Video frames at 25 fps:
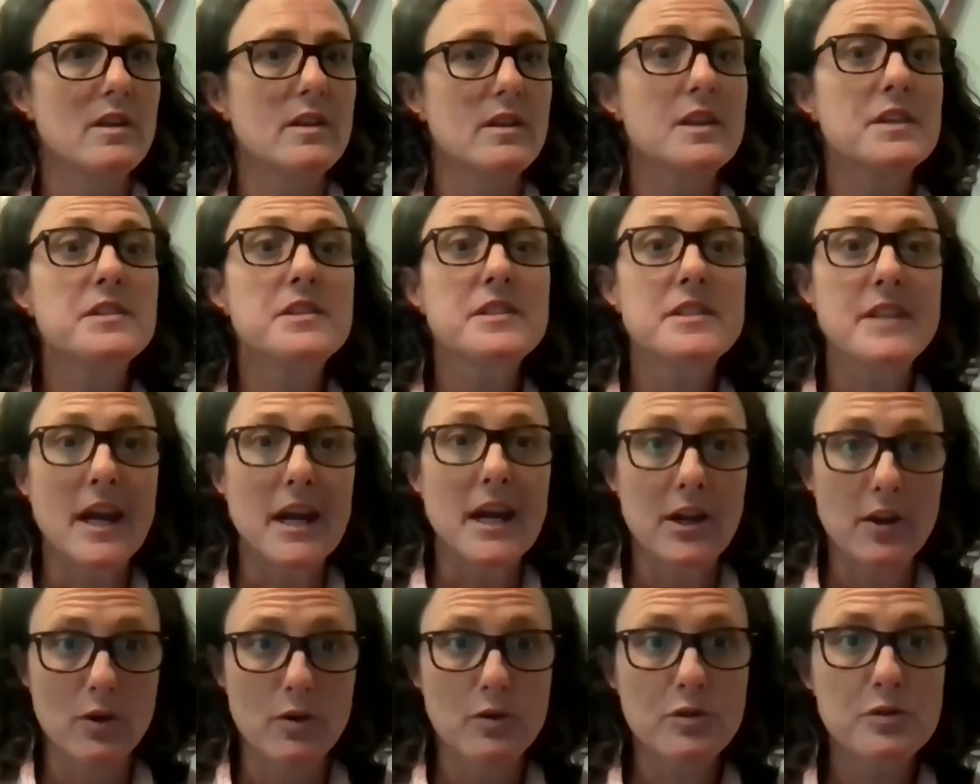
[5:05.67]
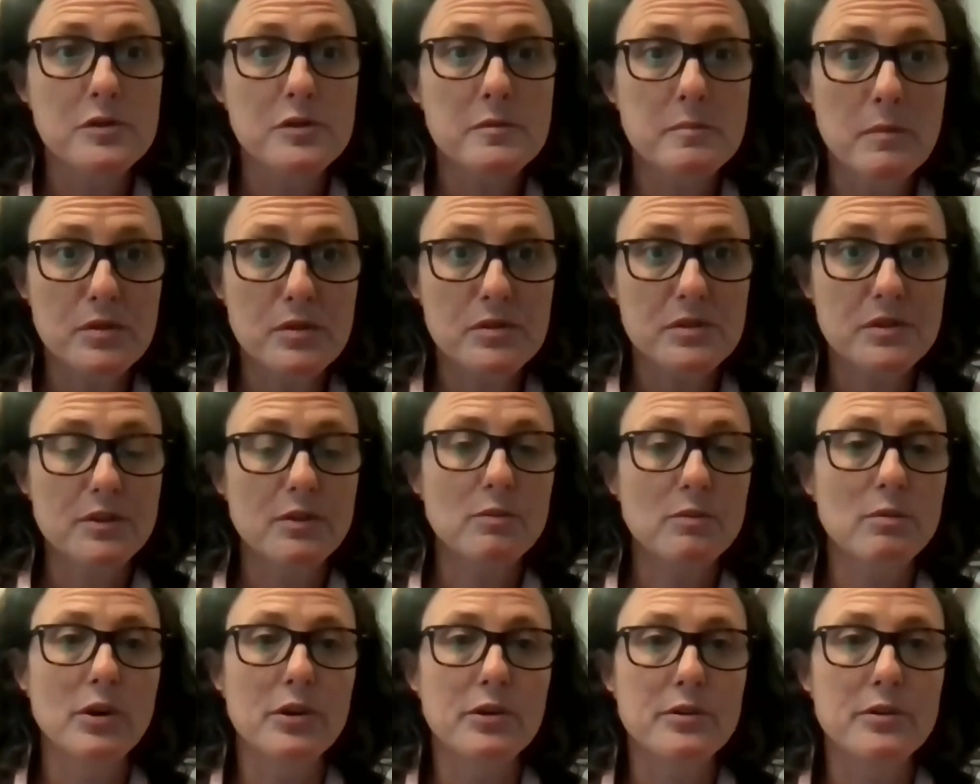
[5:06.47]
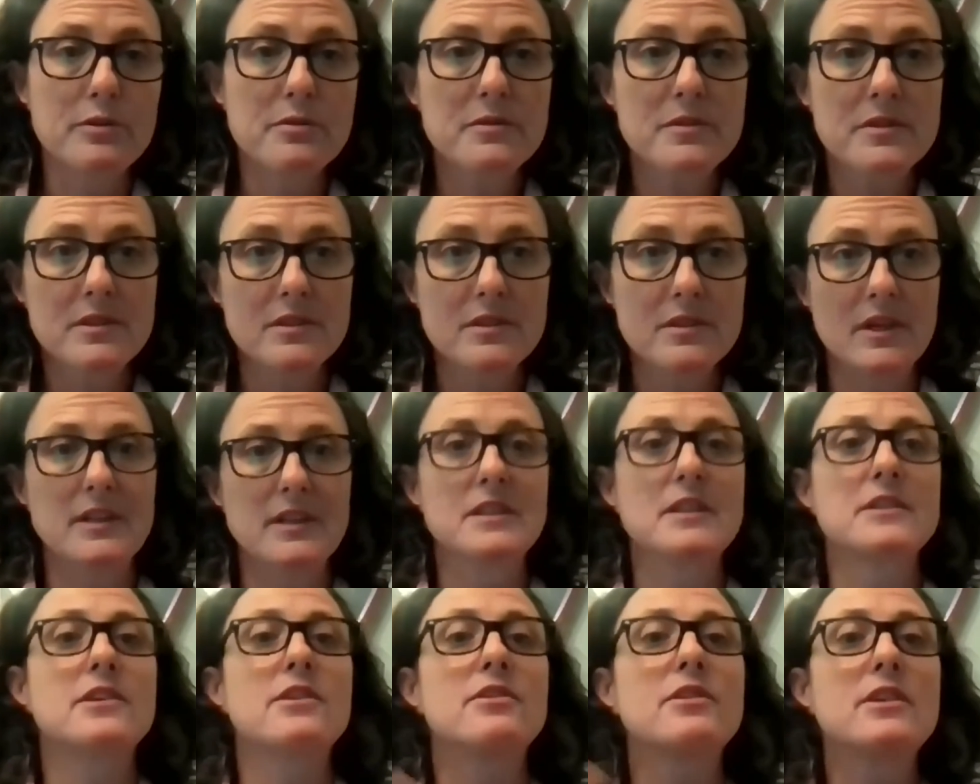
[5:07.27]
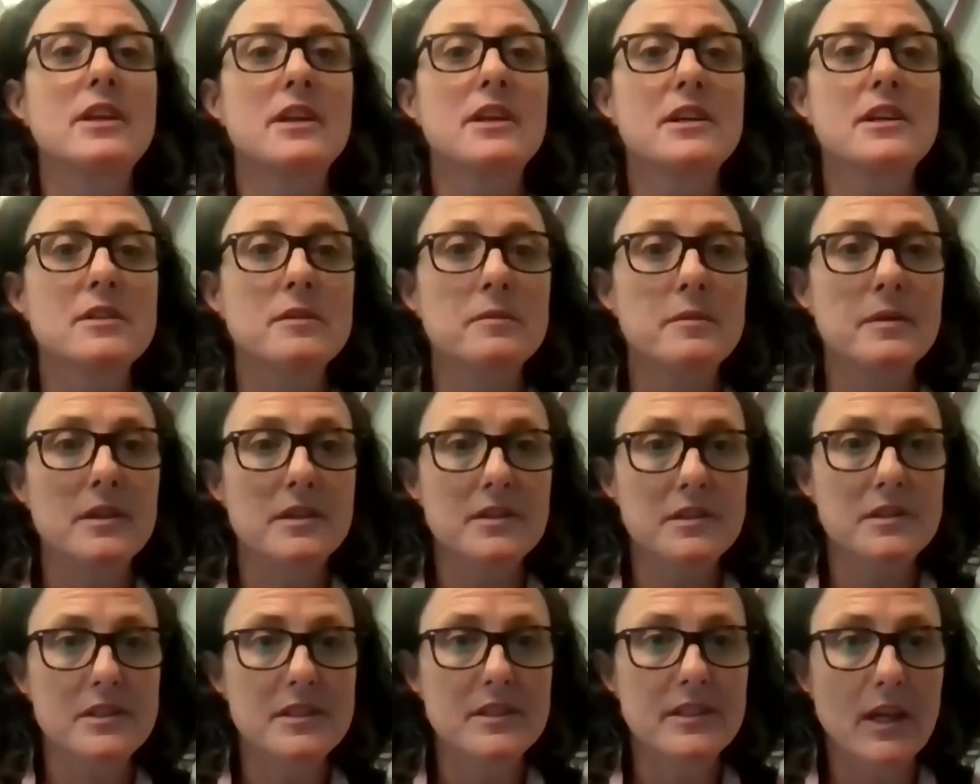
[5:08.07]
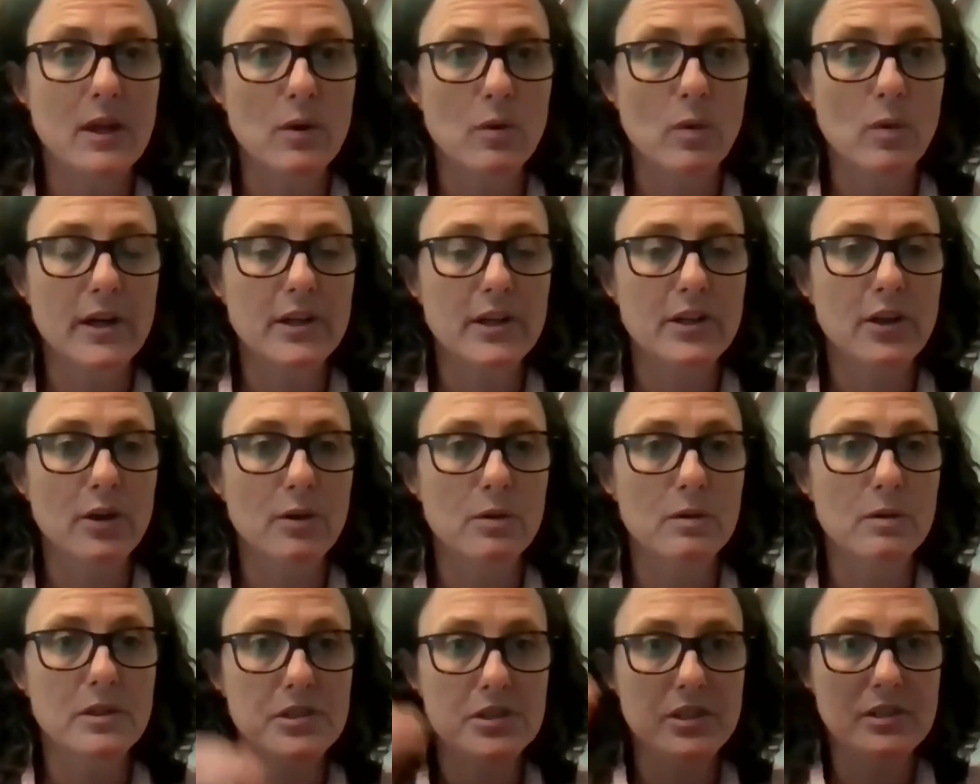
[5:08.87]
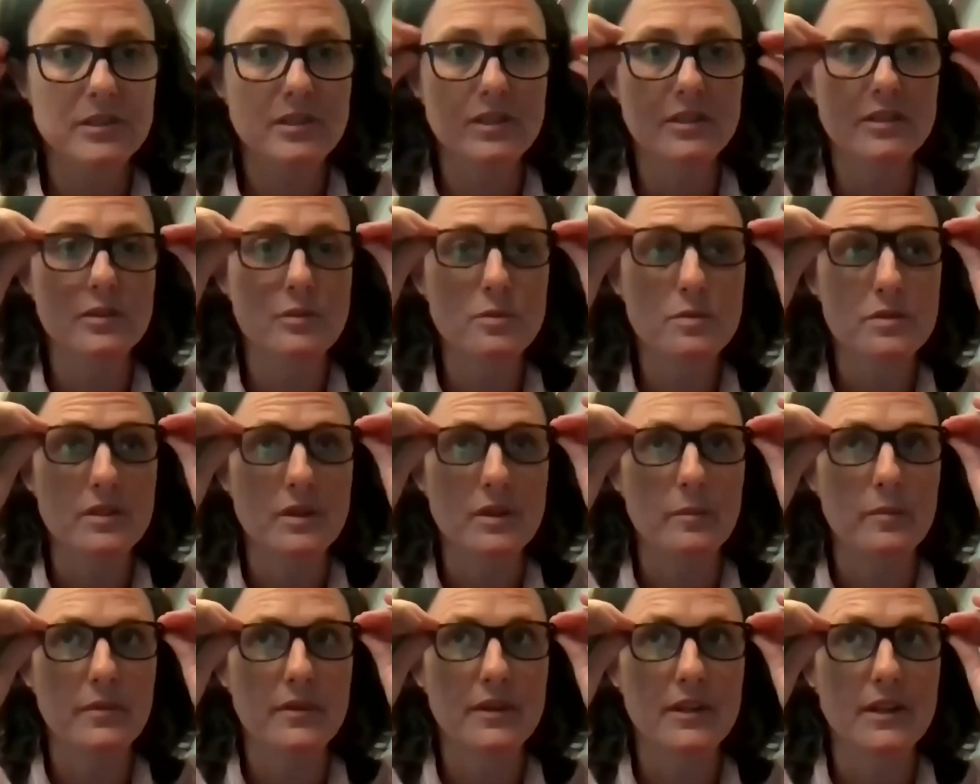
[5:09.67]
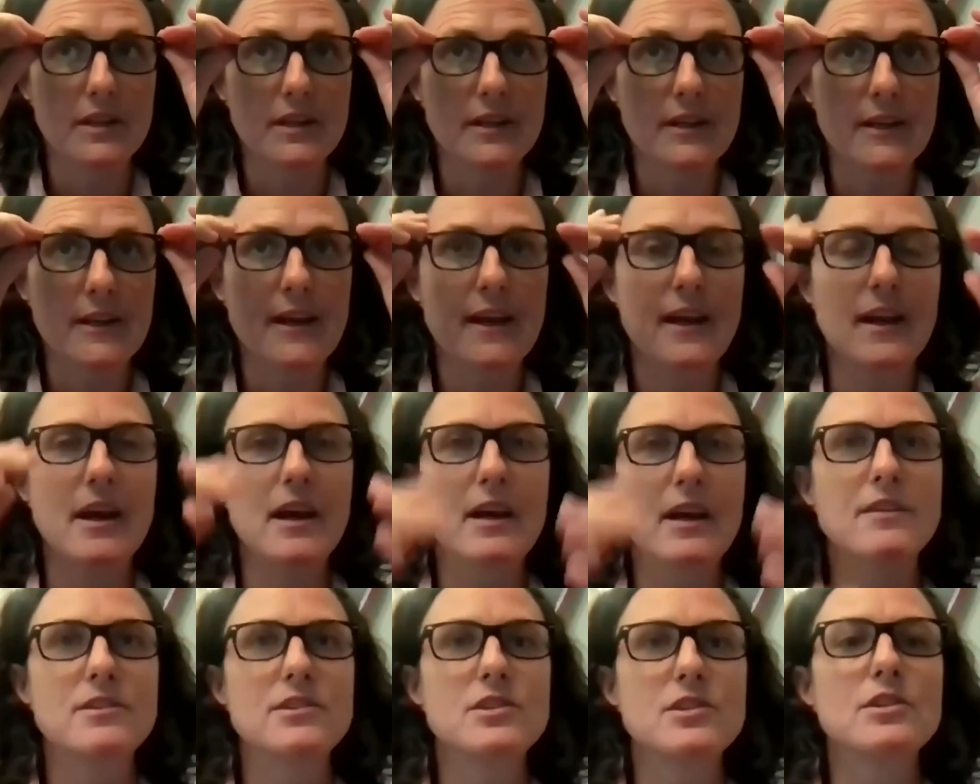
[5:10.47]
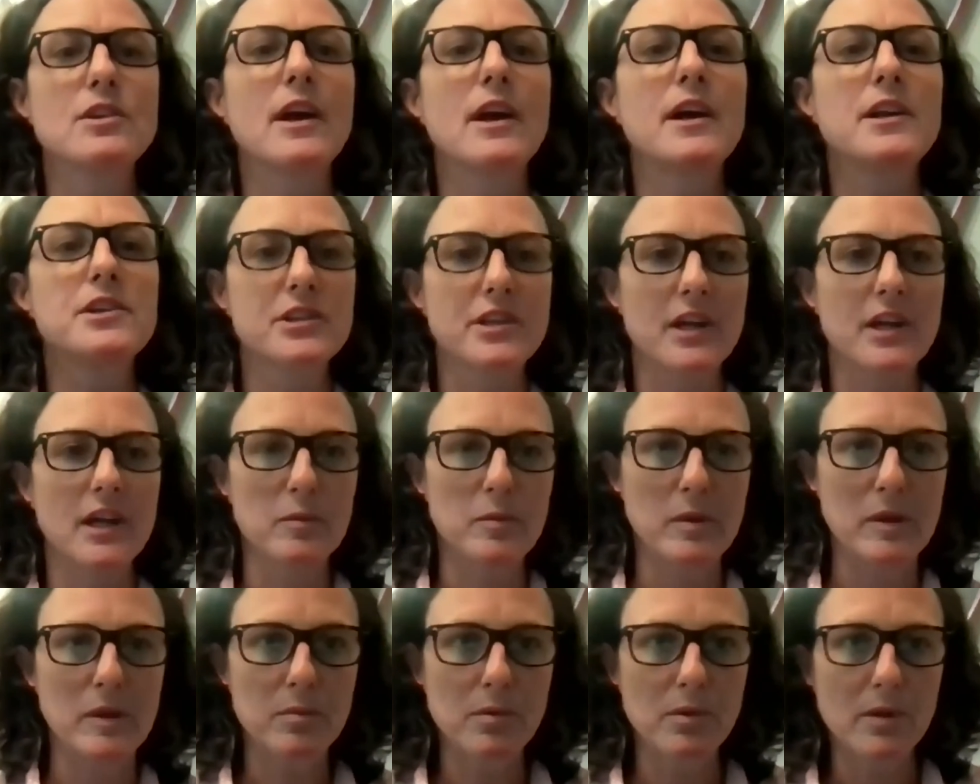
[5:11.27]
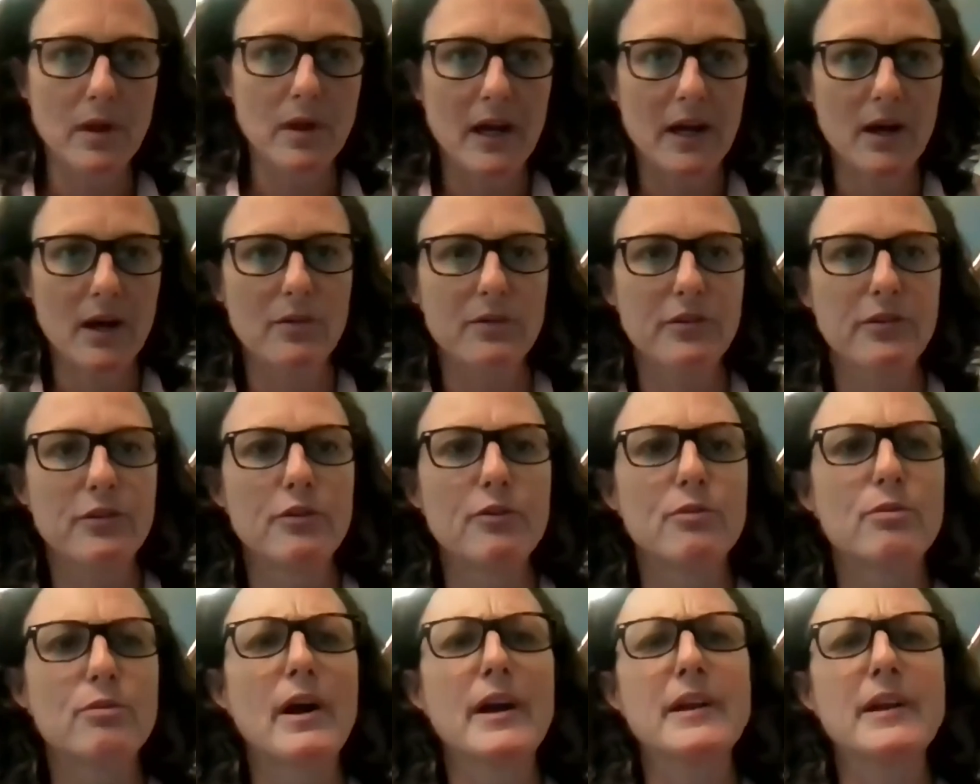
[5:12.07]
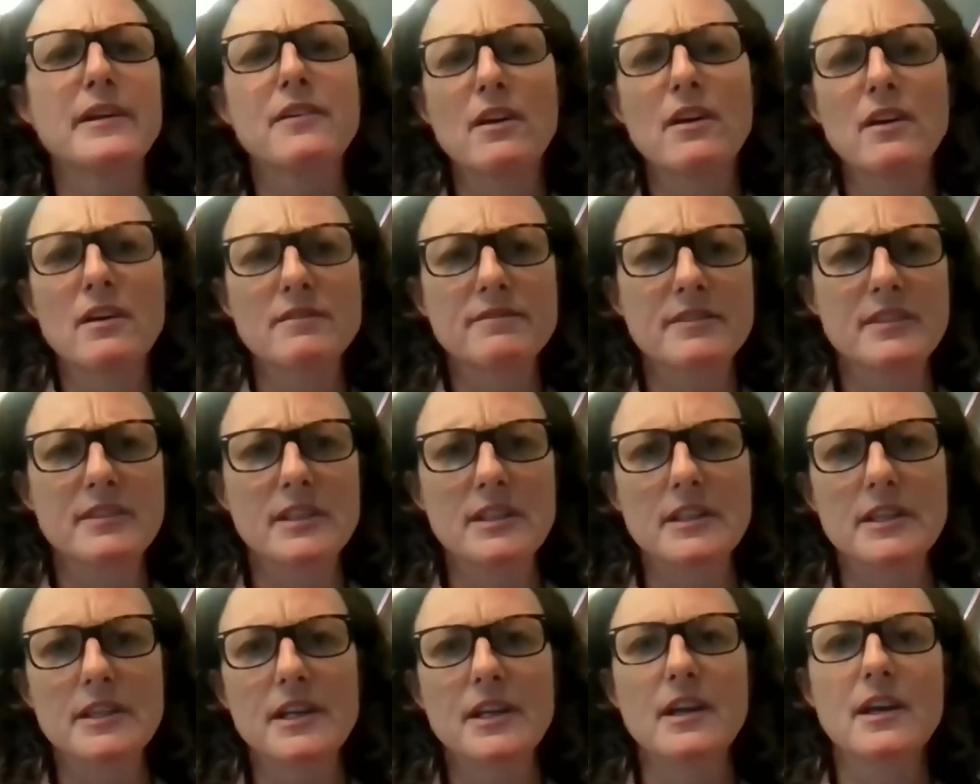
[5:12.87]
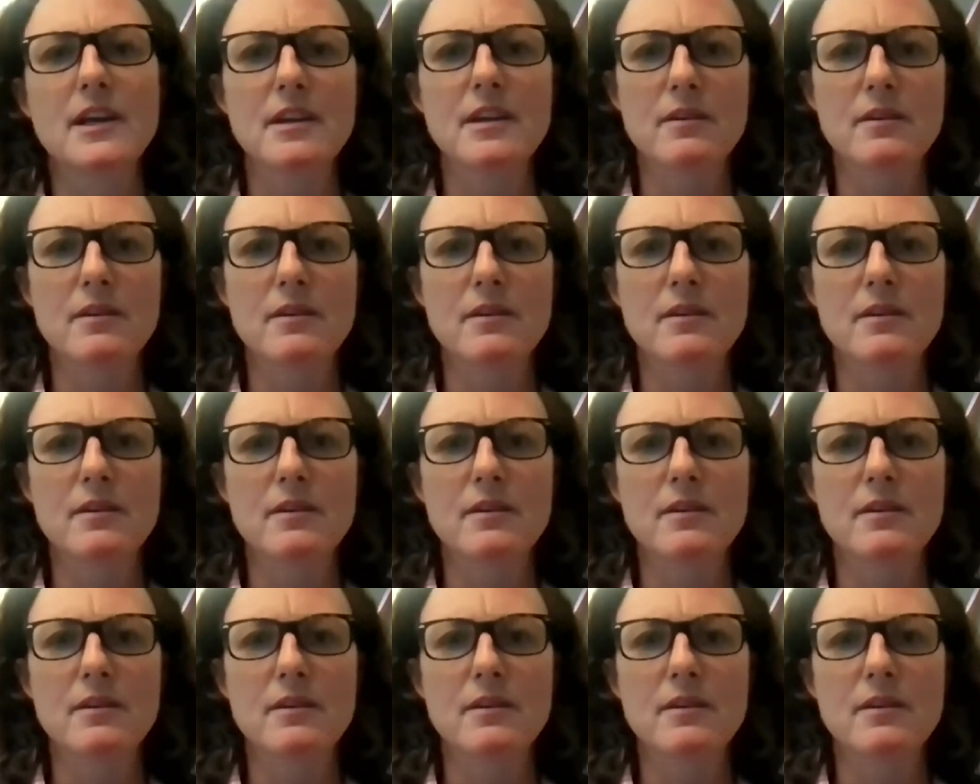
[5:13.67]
the state owns most of the roads, and that there needed to be a statewide coalition to do something and to educate people how to ride confidently